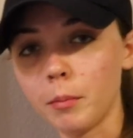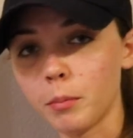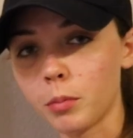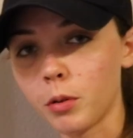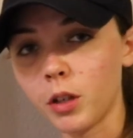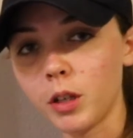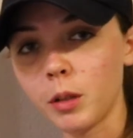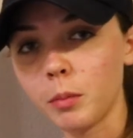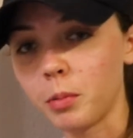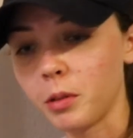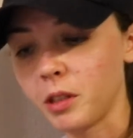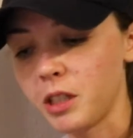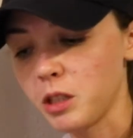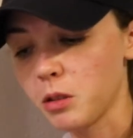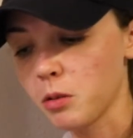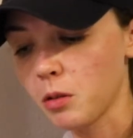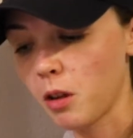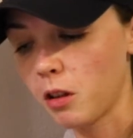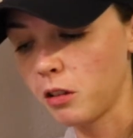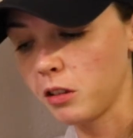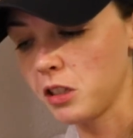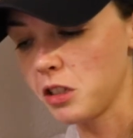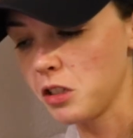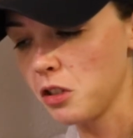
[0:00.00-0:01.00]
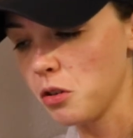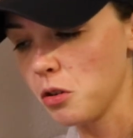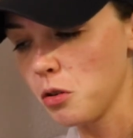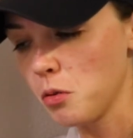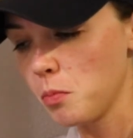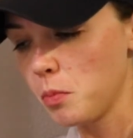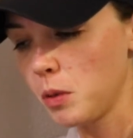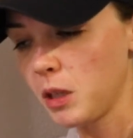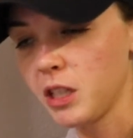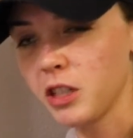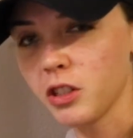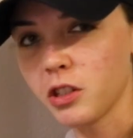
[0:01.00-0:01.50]
pretty pleased with all these new
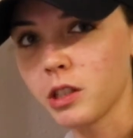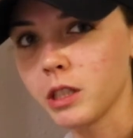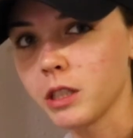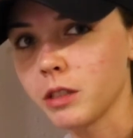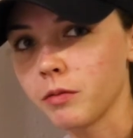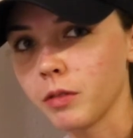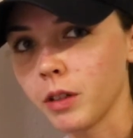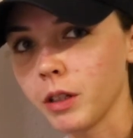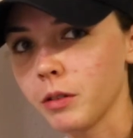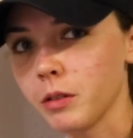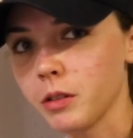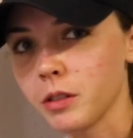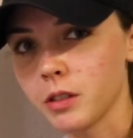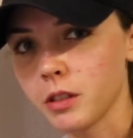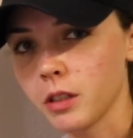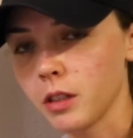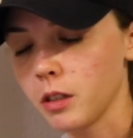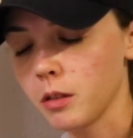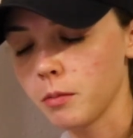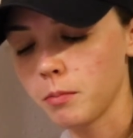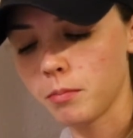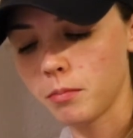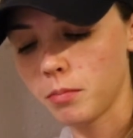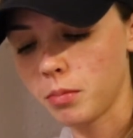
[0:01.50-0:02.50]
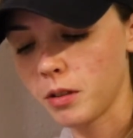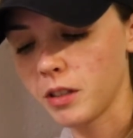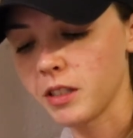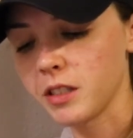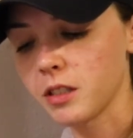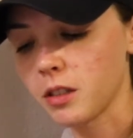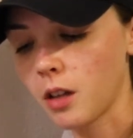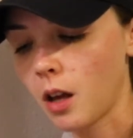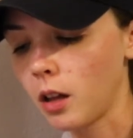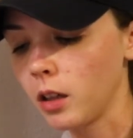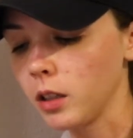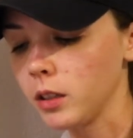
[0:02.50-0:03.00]
Ben & Jerry's flavors. They're pretty
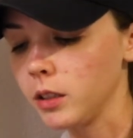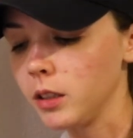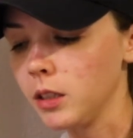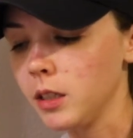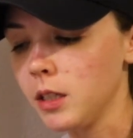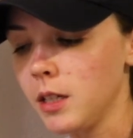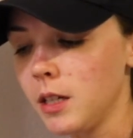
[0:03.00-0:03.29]
solid.